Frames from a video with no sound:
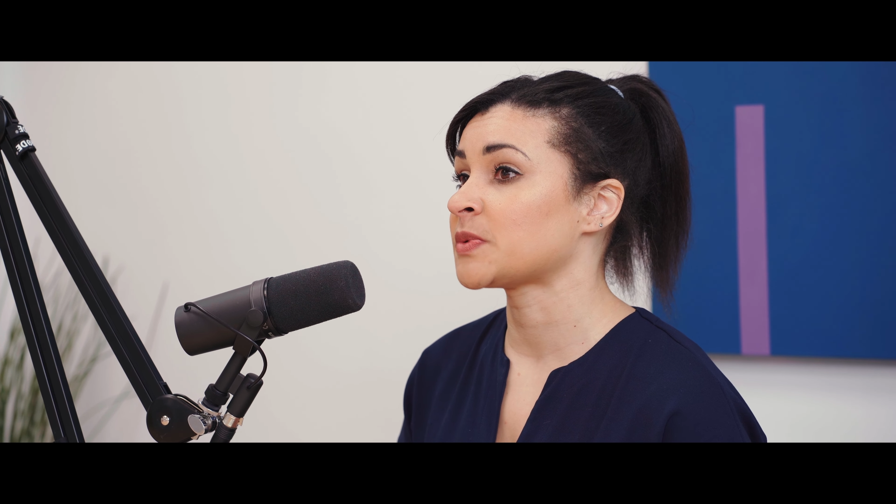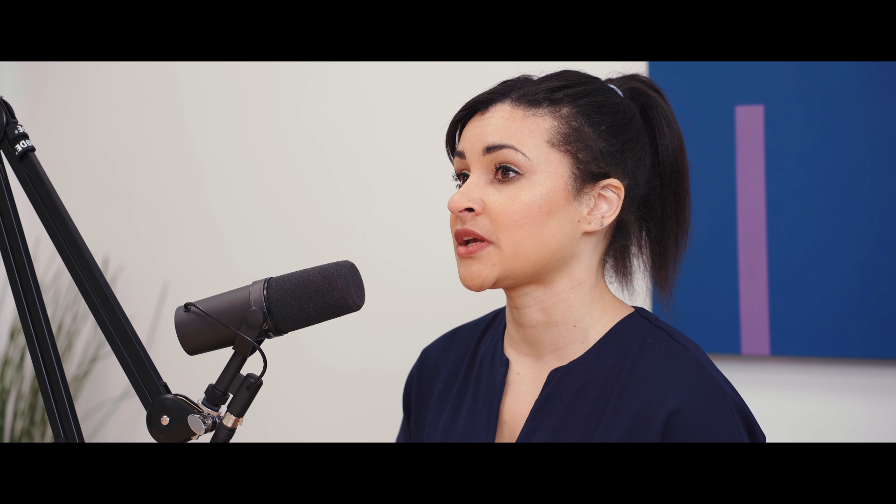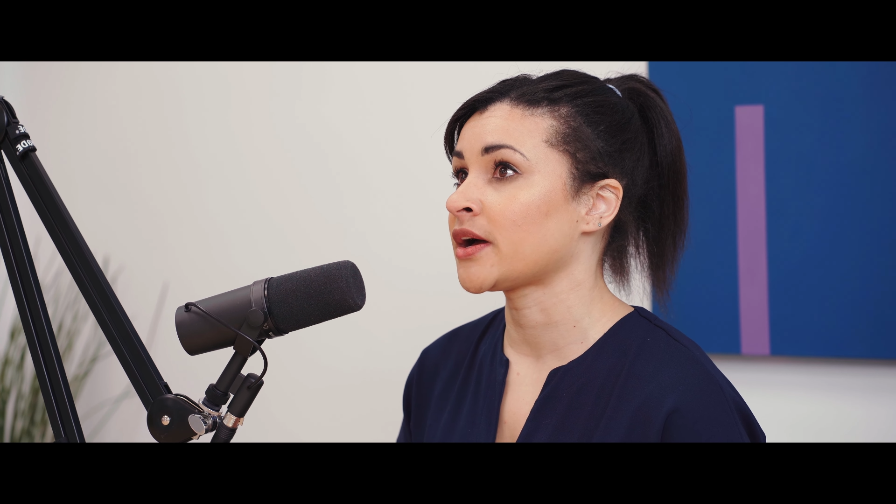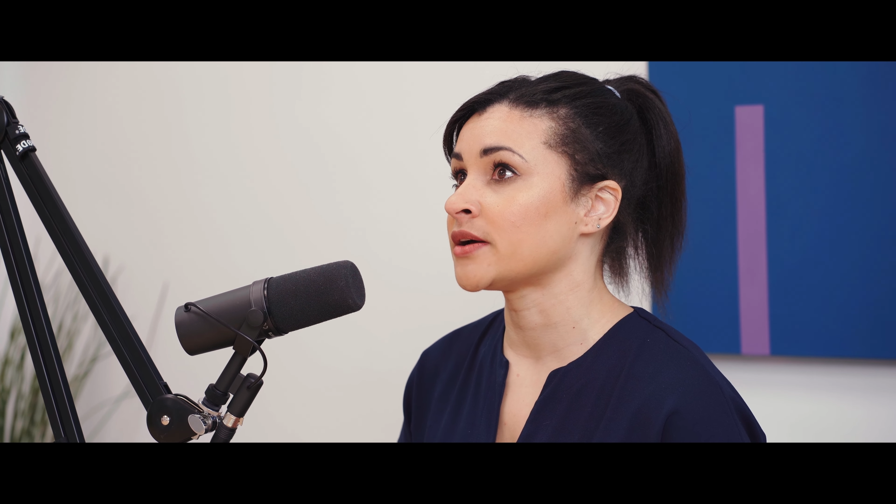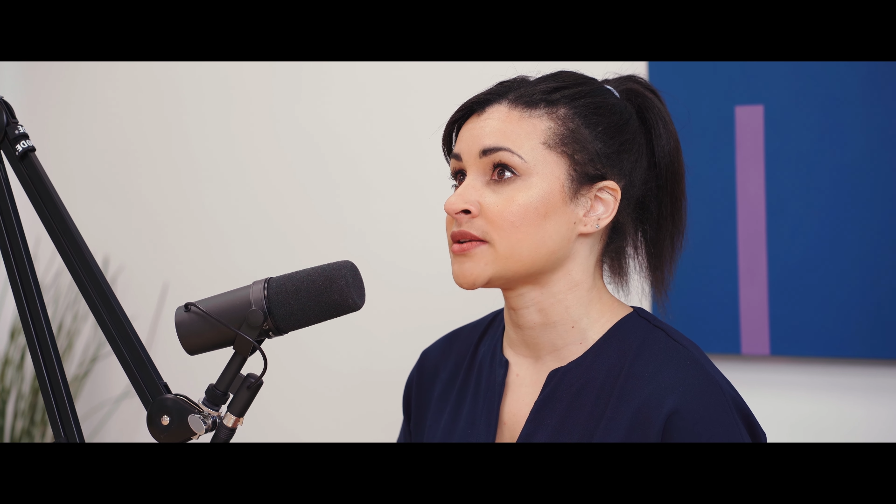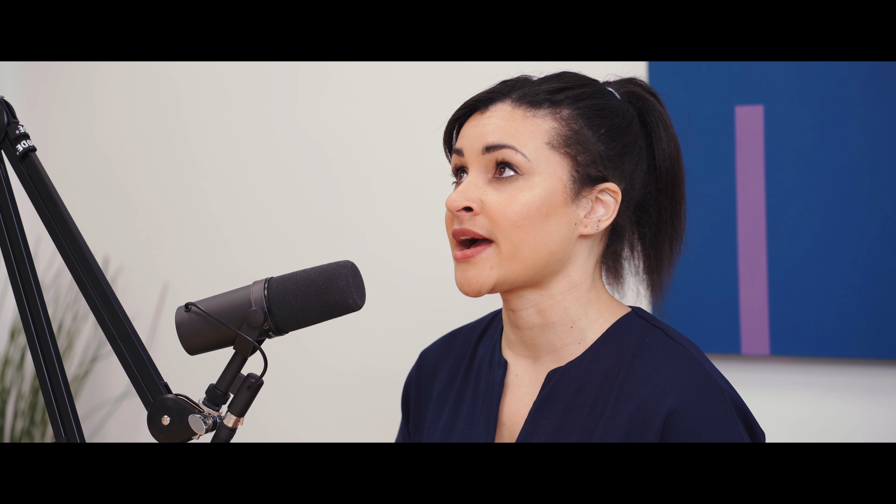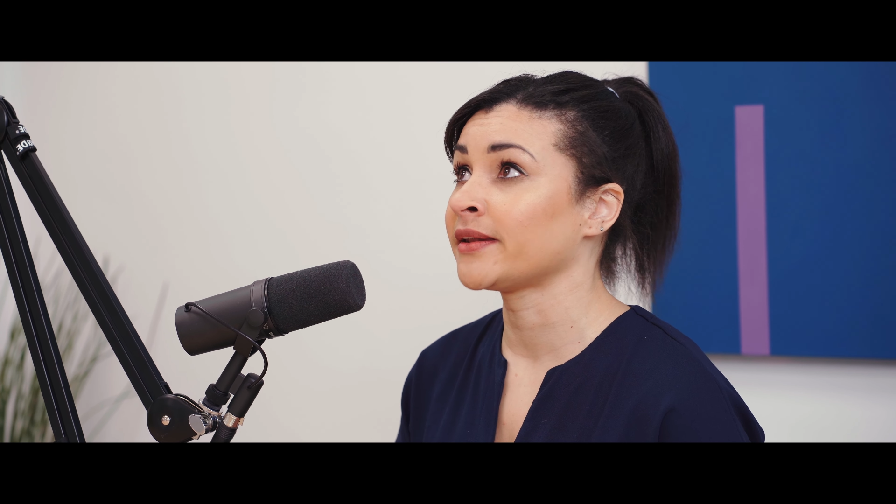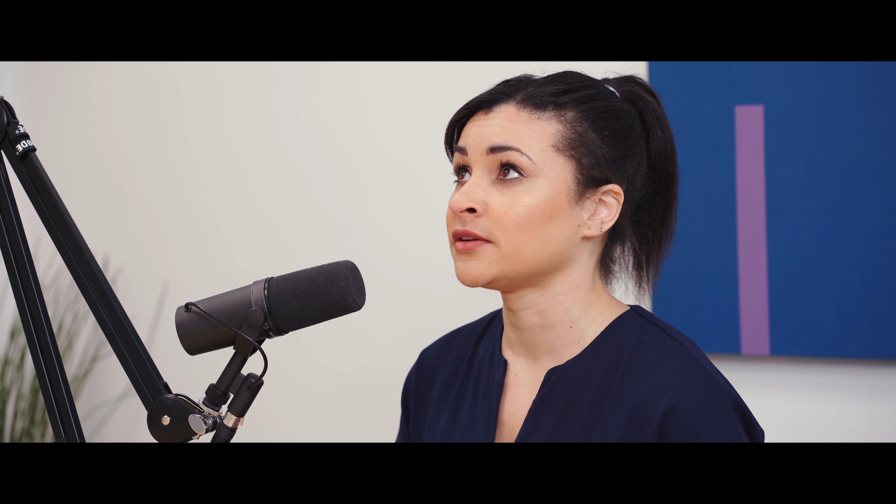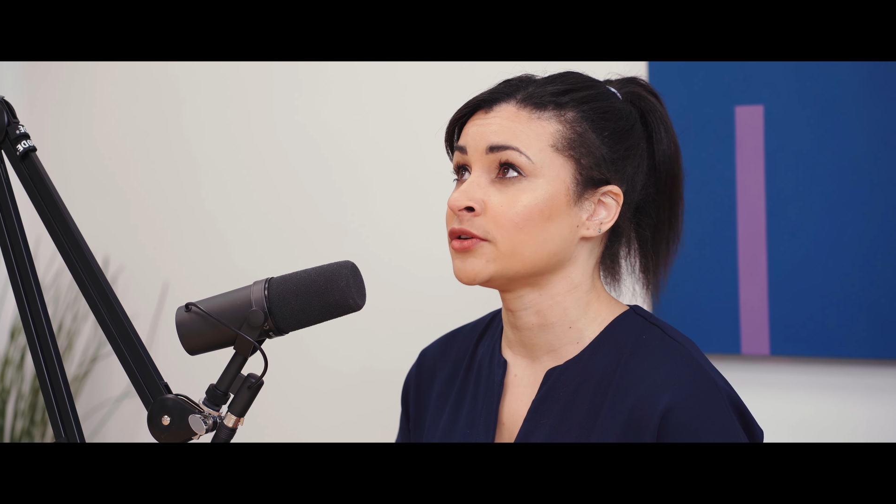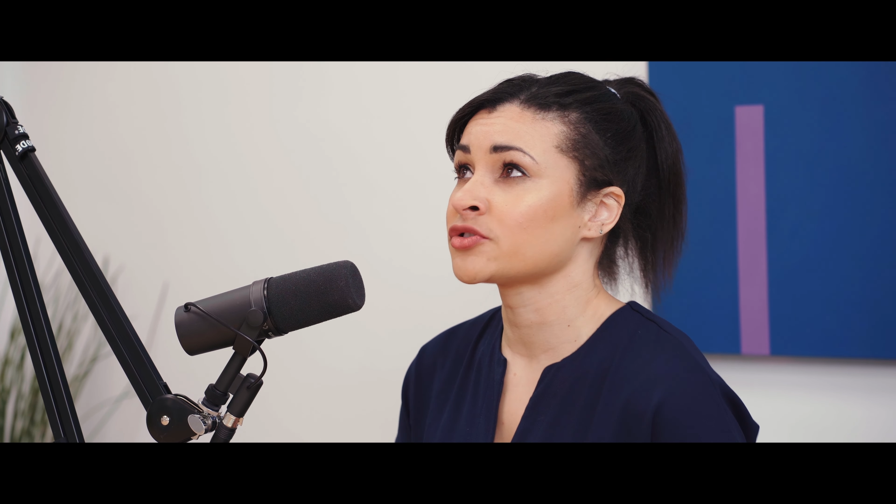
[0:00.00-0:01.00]
because
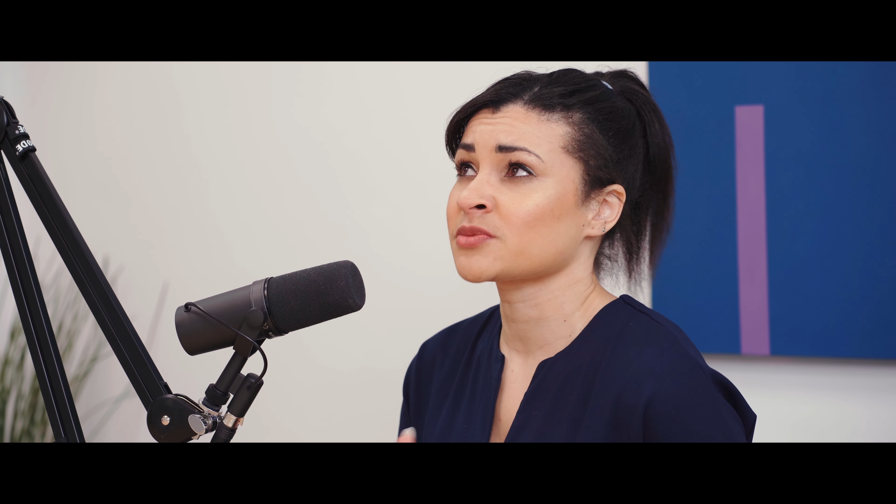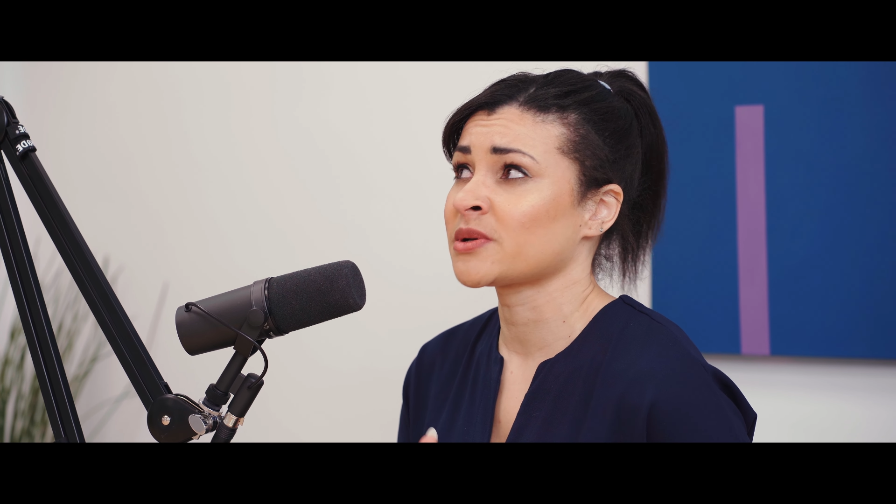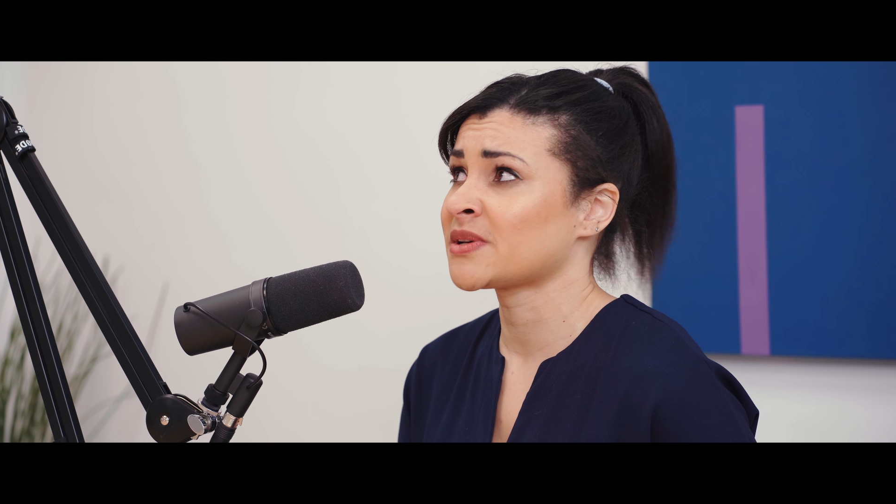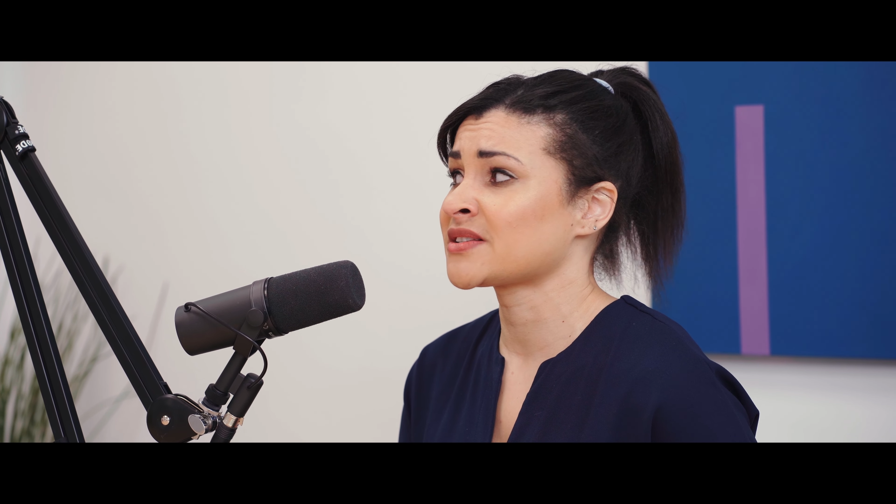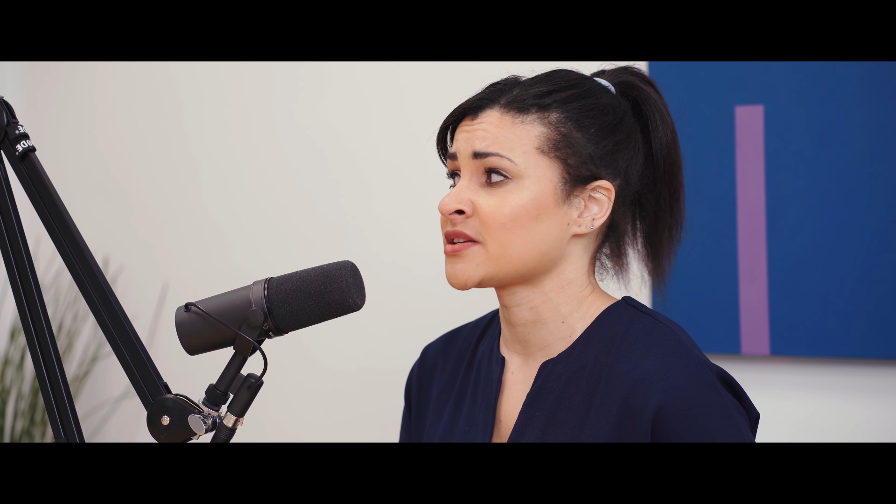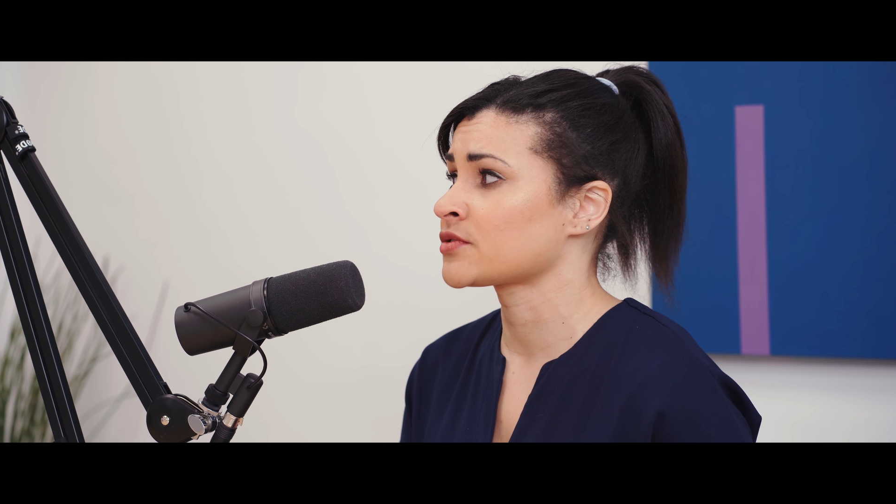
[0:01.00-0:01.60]
and not just my business